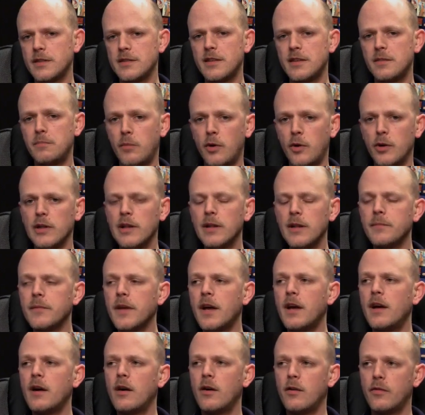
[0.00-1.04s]
say model,
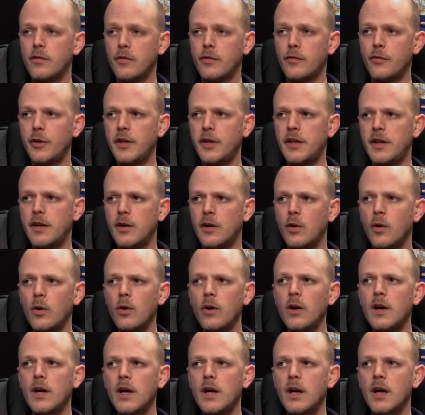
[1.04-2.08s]
of a 3DO,